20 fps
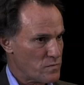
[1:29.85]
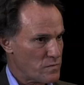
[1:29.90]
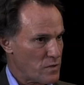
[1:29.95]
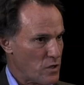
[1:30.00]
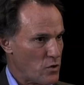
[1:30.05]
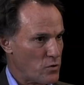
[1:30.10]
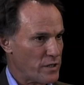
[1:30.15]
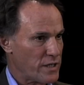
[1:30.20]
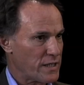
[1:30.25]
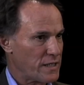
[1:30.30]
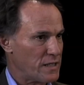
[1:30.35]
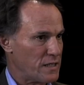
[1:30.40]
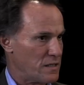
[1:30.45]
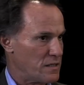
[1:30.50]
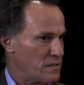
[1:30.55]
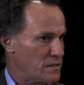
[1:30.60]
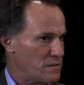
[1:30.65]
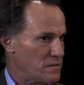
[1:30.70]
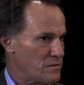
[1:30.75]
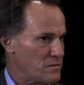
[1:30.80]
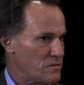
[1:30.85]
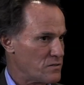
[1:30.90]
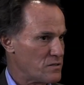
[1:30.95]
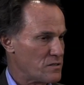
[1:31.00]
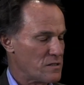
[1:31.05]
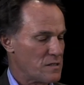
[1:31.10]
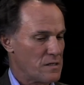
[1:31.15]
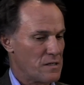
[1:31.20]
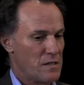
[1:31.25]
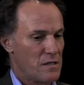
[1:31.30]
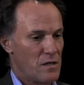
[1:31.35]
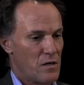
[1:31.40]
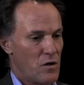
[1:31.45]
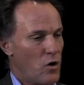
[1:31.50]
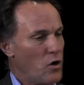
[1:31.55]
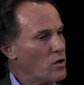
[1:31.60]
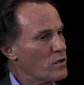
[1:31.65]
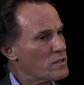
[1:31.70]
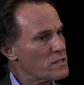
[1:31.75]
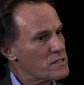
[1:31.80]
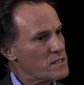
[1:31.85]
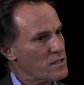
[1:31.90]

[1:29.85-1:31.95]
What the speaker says: owning guns, all this